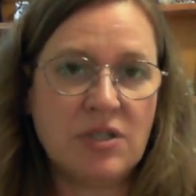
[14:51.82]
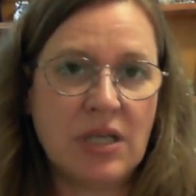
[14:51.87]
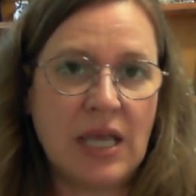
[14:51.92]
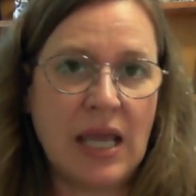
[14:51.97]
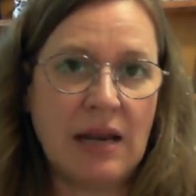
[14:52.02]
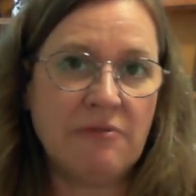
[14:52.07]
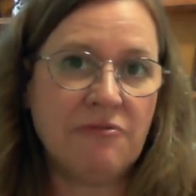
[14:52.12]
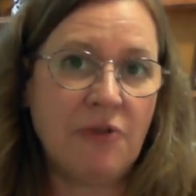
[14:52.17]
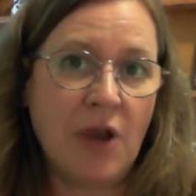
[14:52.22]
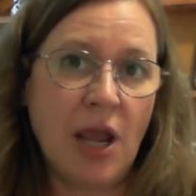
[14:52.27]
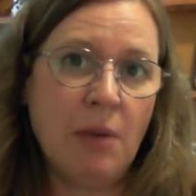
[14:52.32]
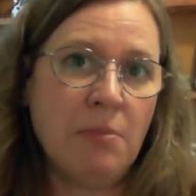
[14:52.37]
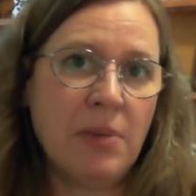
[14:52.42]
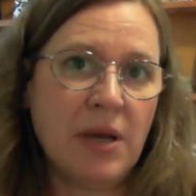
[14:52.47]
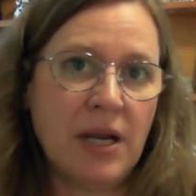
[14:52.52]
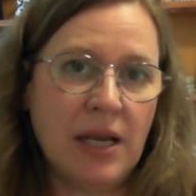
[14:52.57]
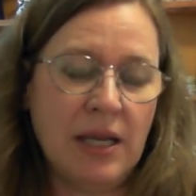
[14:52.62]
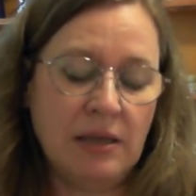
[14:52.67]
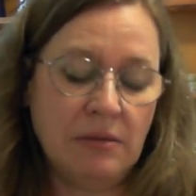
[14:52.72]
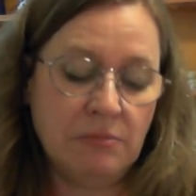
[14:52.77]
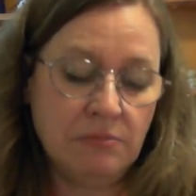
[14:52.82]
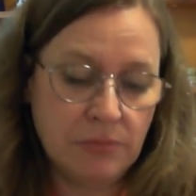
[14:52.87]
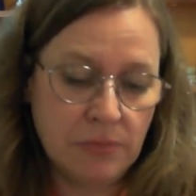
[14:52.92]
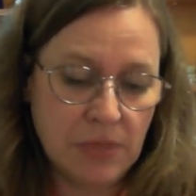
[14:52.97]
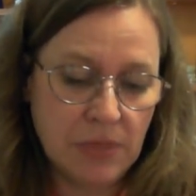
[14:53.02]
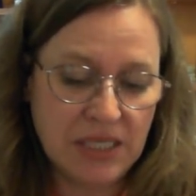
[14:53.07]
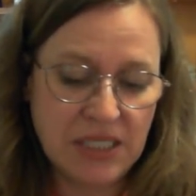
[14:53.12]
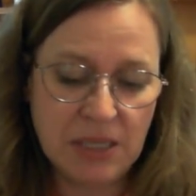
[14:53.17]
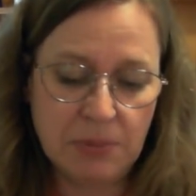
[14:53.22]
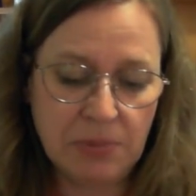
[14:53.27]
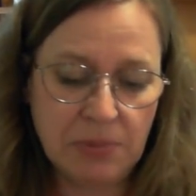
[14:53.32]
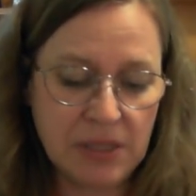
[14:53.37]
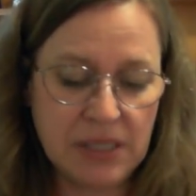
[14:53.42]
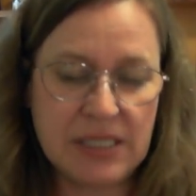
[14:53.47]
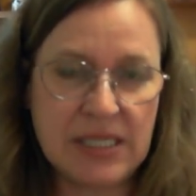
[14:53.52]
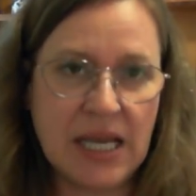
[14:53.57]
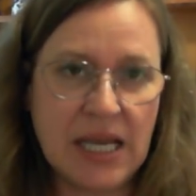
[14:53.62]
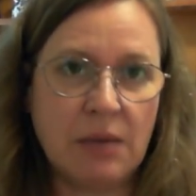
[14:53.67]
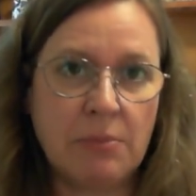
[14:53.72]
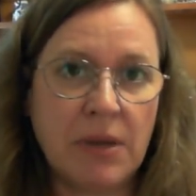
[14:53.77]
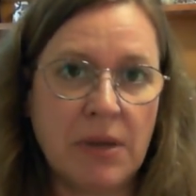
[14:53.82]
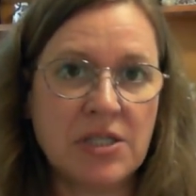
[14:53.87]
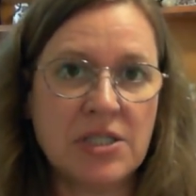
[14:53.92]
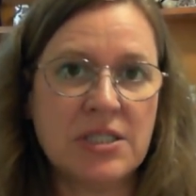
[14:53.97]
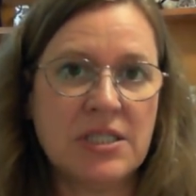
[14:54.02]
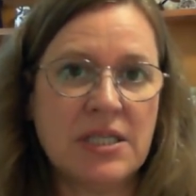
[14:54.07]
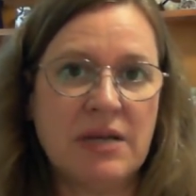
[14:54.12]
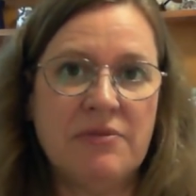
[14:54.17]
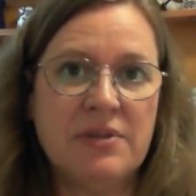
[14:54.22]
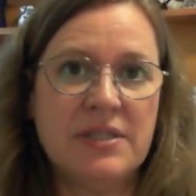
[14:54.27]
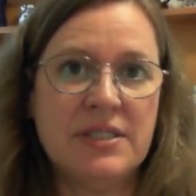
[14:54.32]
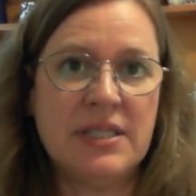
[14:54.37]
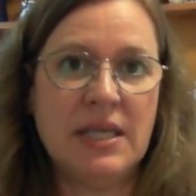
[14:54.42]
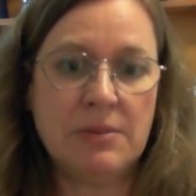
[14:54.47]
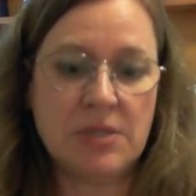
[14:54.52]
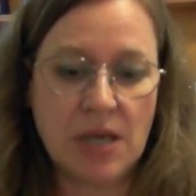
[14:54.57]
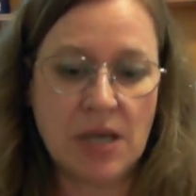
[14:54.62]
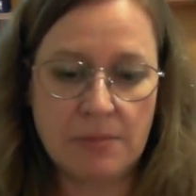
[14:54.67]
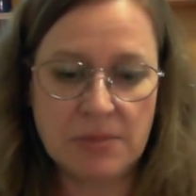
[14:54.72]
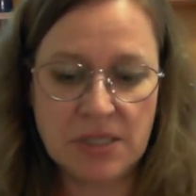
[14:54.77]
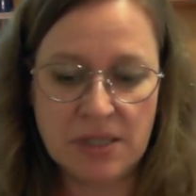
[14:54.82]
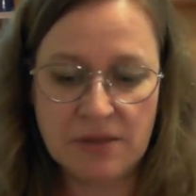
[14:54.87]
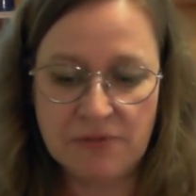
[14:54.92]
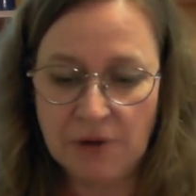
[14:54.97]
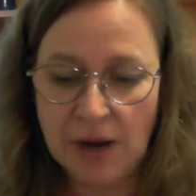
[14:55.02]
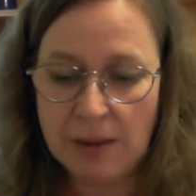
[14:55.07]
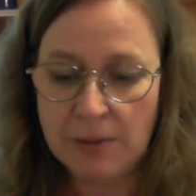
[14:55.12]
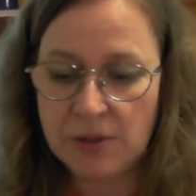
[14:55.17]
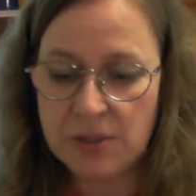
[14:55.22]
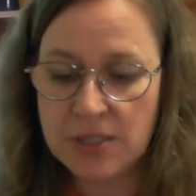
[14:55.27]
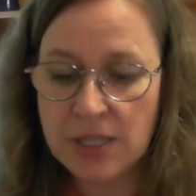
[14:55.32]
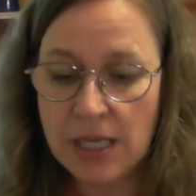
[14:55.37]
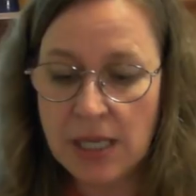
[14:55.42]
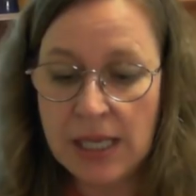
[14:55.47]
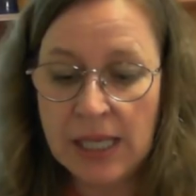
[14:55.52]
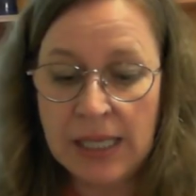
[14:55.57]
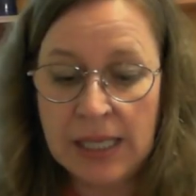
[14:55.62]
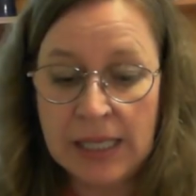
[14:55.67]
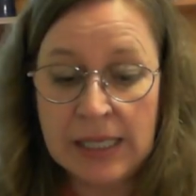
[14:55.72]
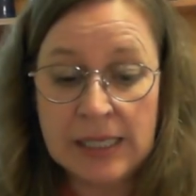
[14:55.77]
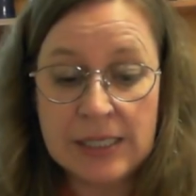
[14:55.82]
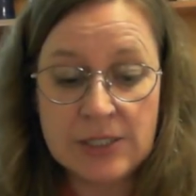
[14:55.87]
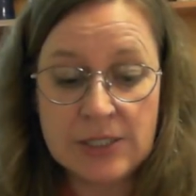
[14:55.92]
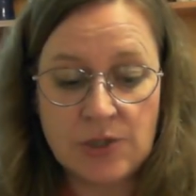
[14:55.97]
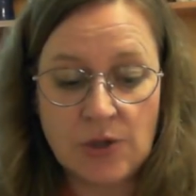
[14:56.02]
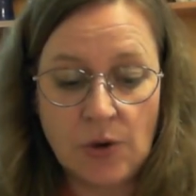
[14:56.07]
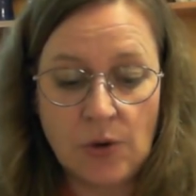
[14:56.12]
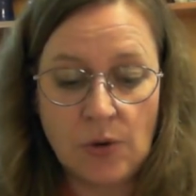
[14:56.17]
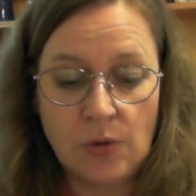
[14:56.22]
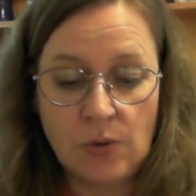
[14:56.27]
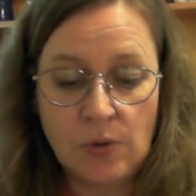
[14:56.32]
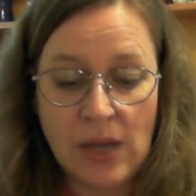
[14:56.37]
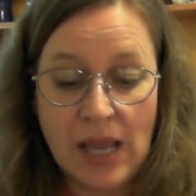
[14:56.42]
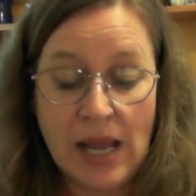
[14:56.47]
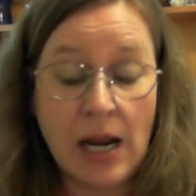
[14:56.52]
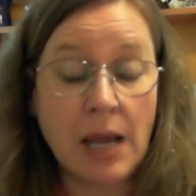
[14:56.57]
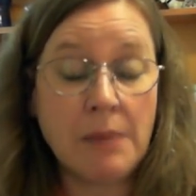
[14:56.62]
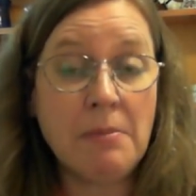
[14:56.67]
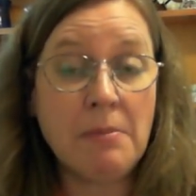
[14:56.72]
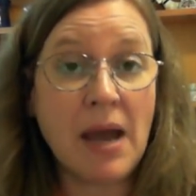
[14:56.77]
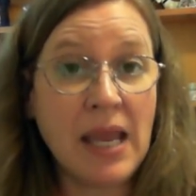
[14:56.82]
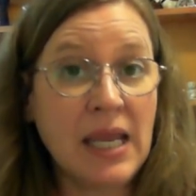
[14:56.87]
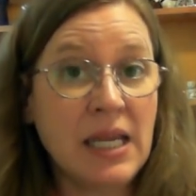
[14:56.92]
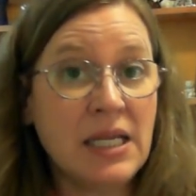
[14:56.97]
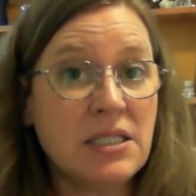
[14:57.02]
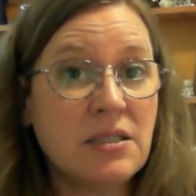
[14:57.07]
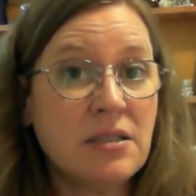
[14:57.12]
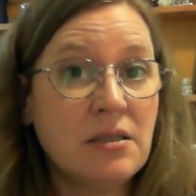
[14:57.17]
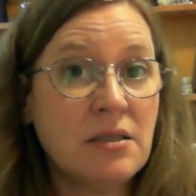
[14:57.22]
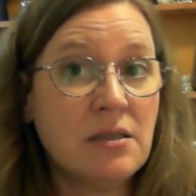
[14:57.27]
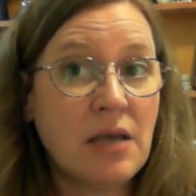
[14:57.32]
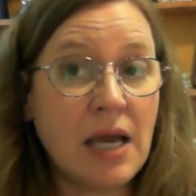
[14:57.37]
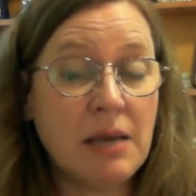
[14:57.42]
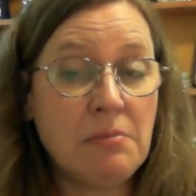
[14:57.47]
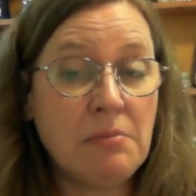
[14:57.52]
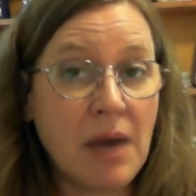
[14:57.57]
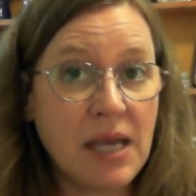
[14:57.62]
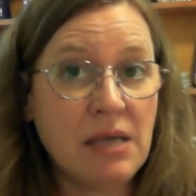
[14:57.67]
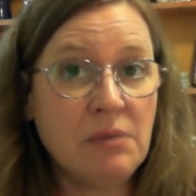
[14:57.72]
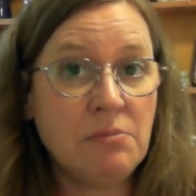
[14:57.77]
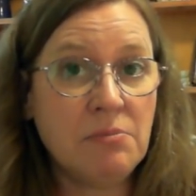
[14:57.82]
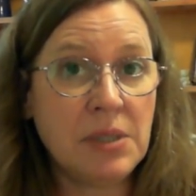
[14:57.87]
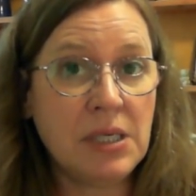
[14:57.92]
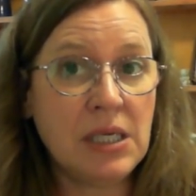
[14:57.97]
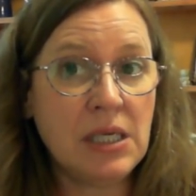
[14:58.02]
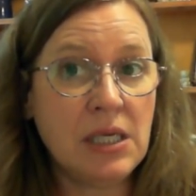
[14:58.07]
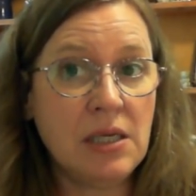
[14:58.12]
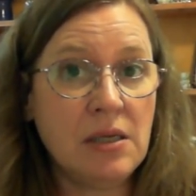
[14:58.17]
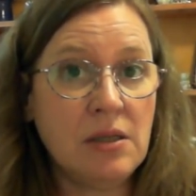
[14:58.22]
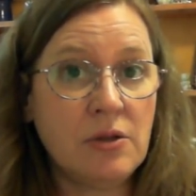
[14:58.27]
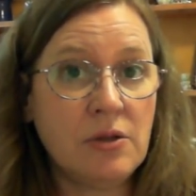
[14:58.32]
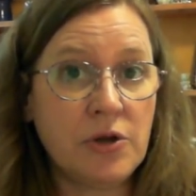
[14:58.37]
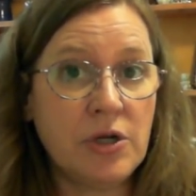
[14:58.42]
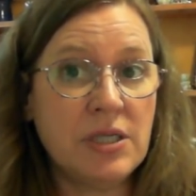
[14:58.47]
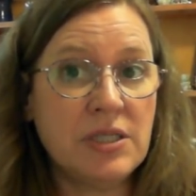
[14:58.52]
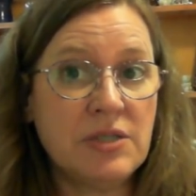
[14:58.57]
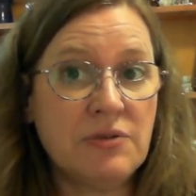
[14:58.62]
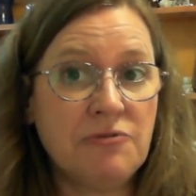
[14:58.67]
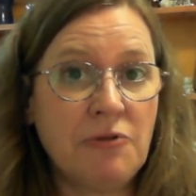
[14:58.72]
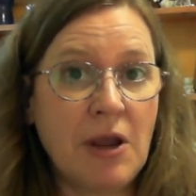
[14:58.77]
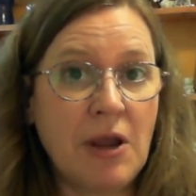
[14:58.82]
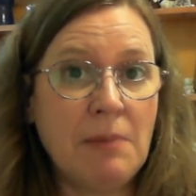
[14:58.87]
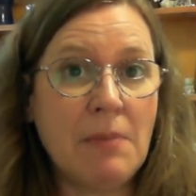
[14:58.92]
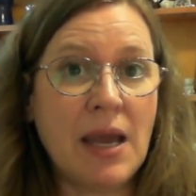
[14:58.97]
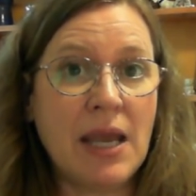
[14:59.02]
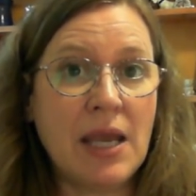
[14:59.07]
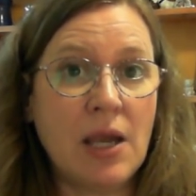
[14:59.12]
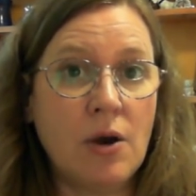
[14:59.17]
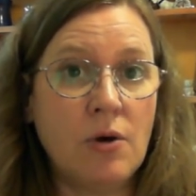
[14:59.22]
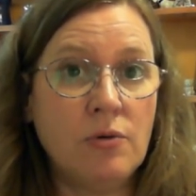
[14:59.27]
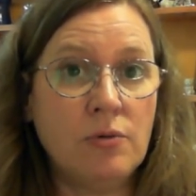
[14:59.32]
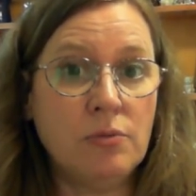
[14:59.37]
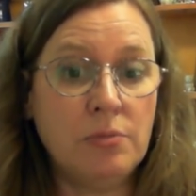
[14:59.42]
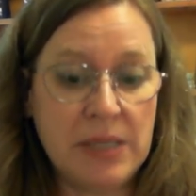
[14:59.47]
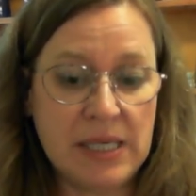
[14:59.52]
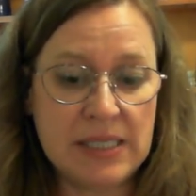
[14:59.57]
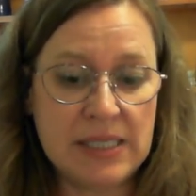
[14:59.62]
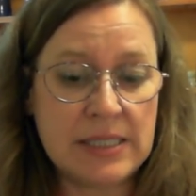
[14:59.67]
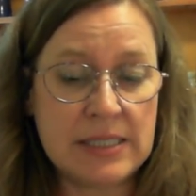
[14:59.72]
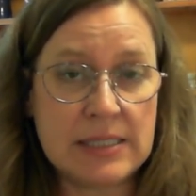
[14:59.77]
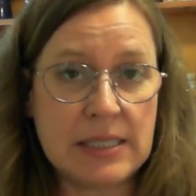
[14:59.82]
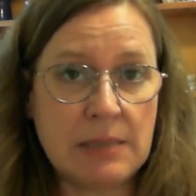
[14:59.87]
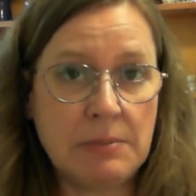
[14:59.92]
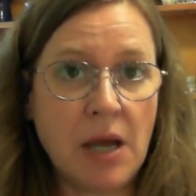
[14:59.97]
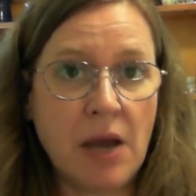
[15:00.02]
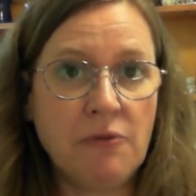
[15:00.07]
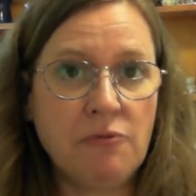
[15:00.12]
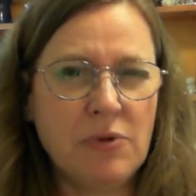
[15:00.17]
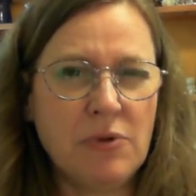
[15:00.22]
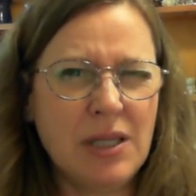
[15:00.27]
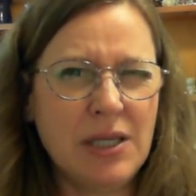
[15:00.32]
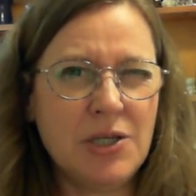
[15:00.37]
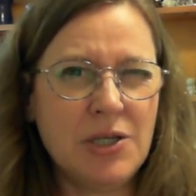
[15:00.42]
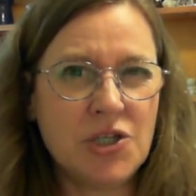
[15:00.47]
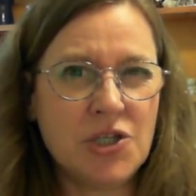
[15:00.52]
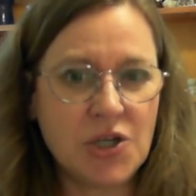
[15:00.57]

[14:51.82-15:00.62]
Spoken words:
get it framed, but I typically take a bunch of stuff at the same time to the framers. So, and I I might be learning to frame my own pieces. I'm not really